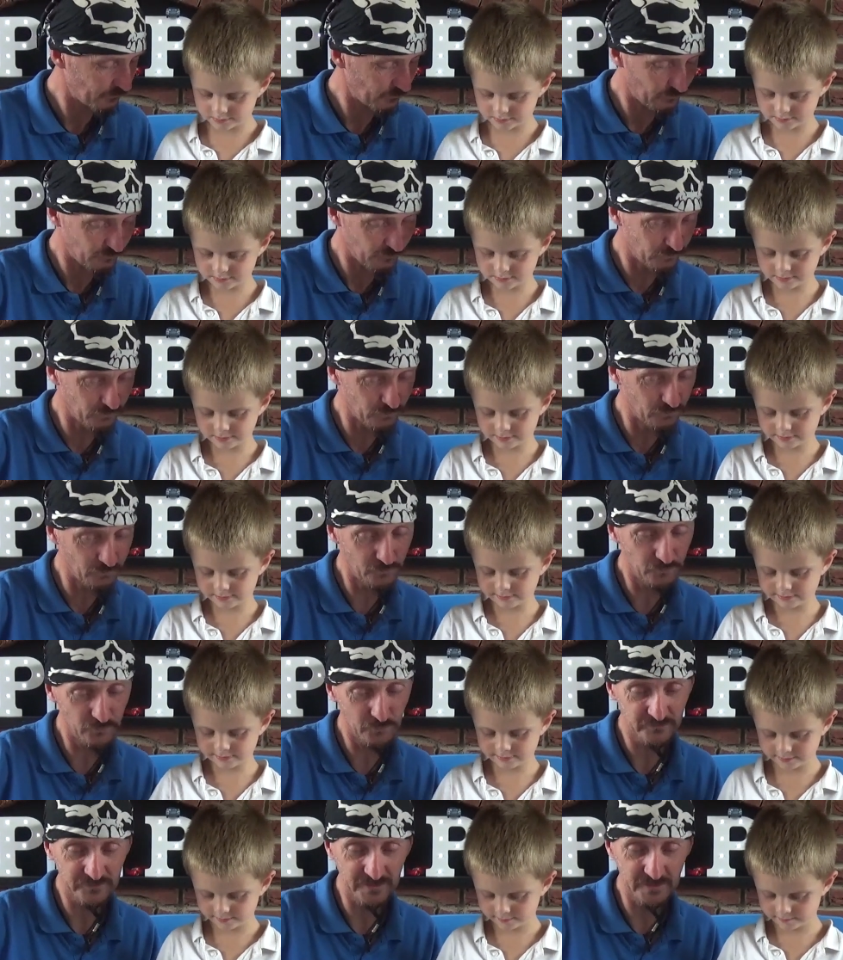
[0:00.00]

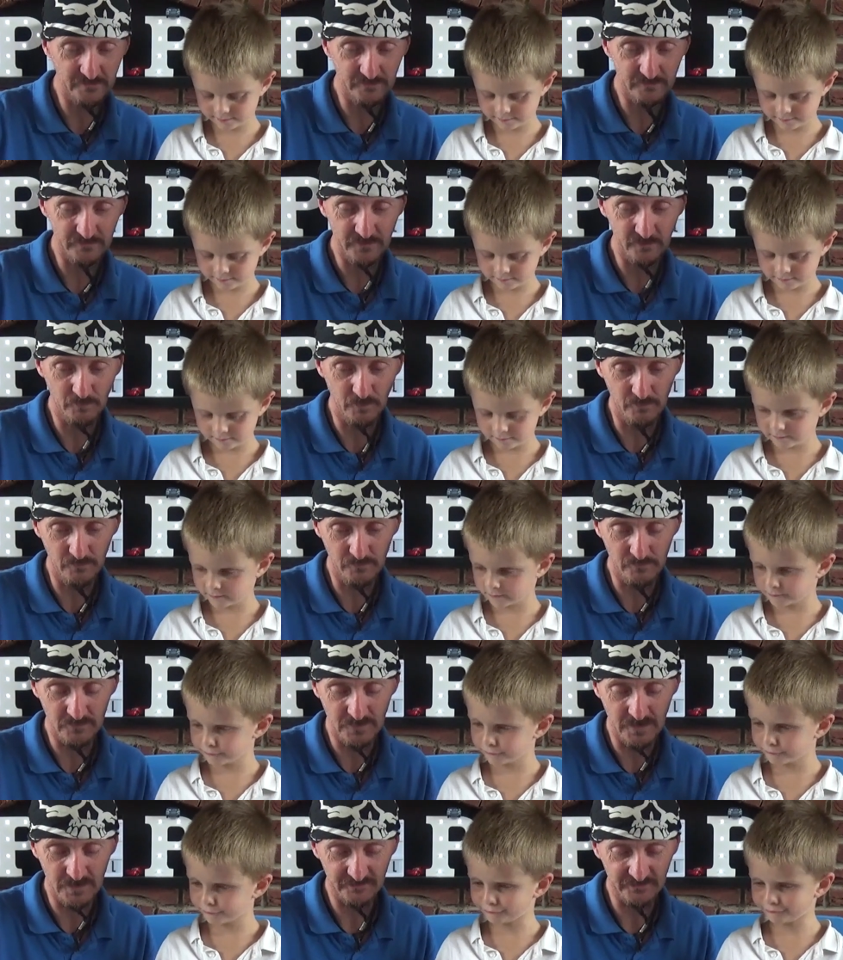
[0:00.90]
Speaker 1: Oh, is that the
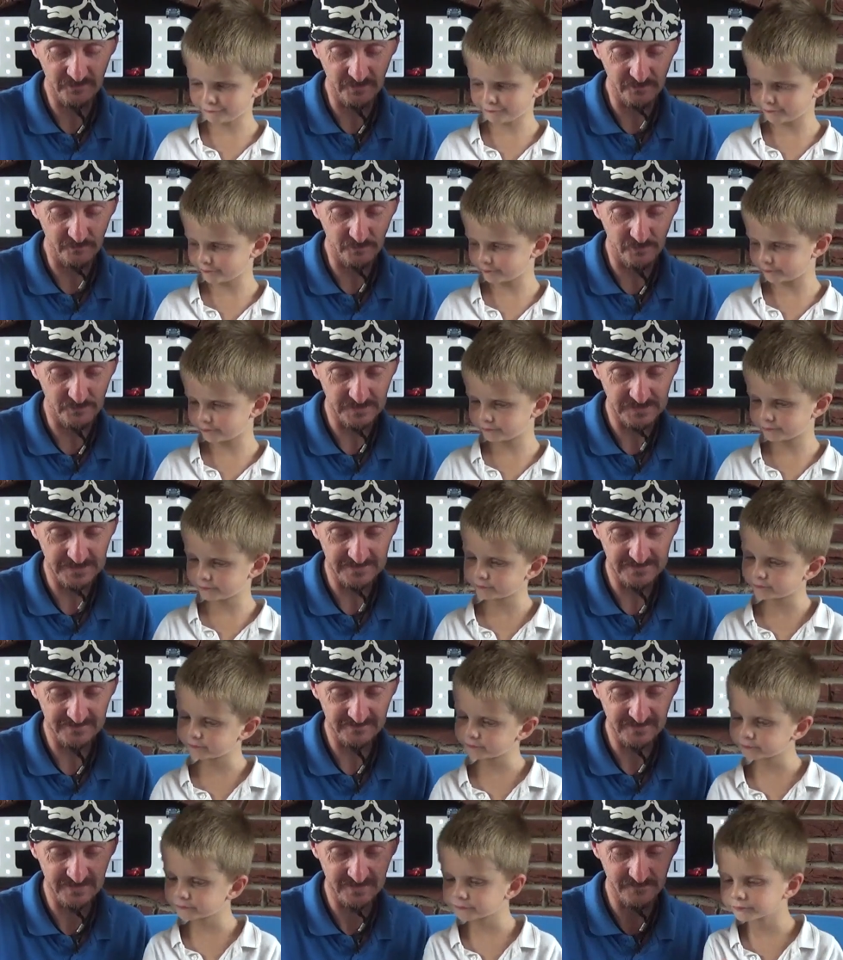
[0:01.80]
one? No, it's not the one we need,
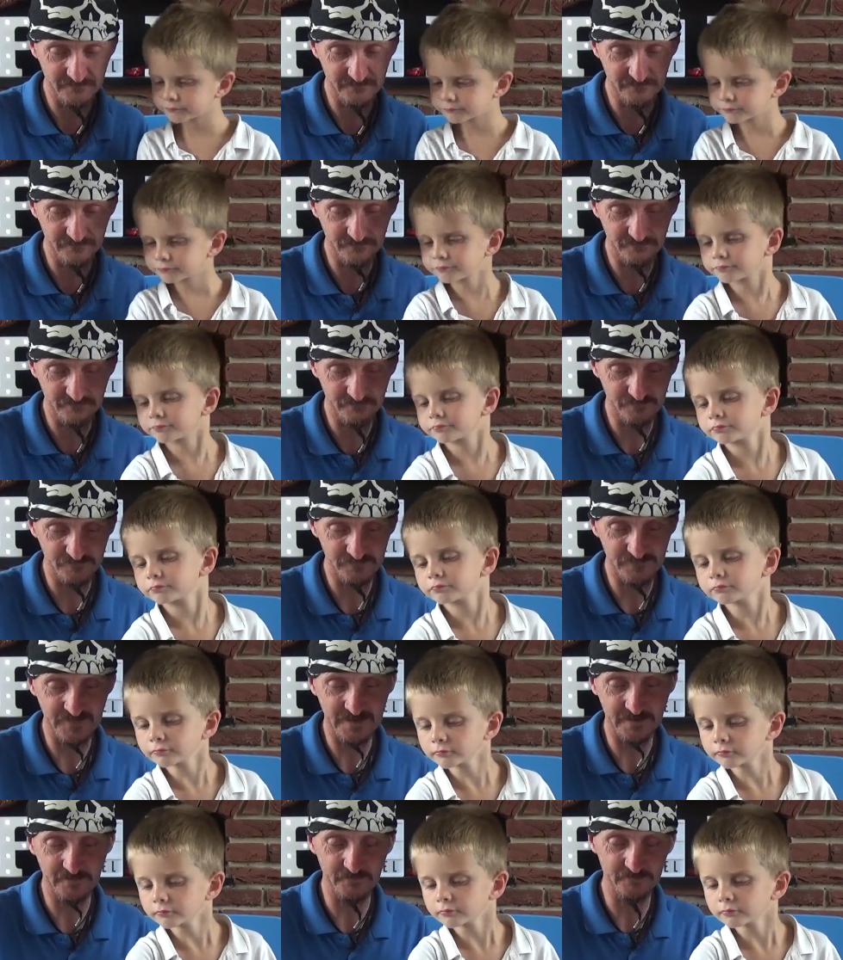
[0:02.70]
is it?
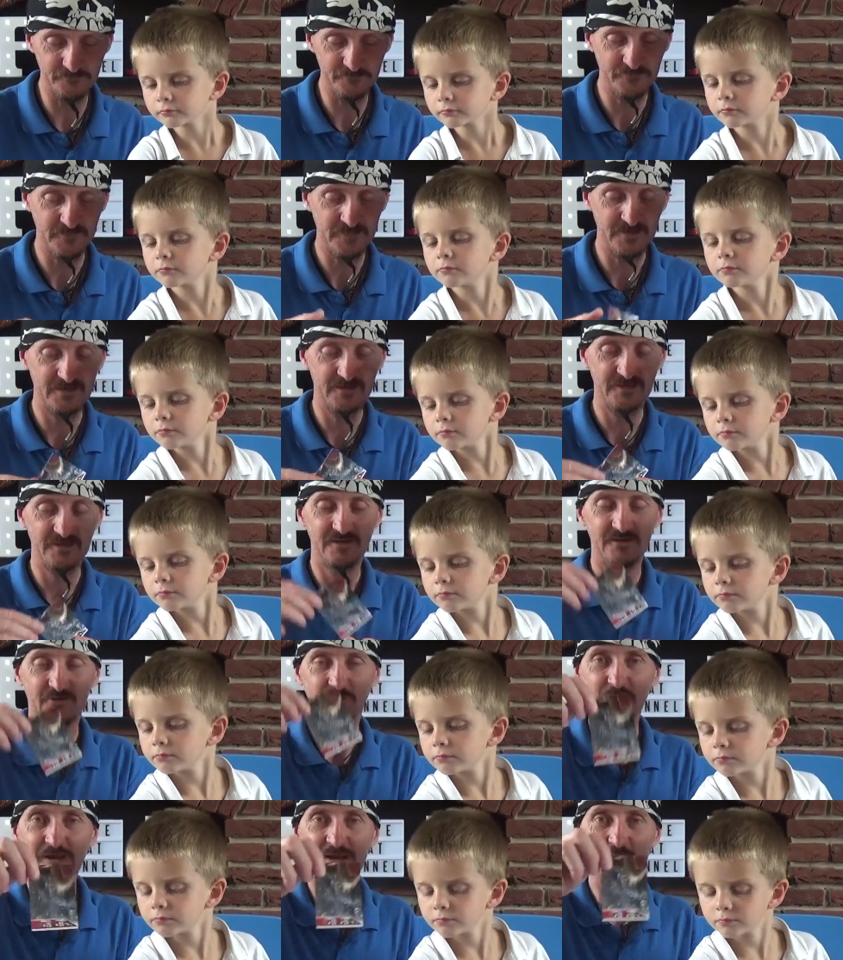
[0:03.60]
No. We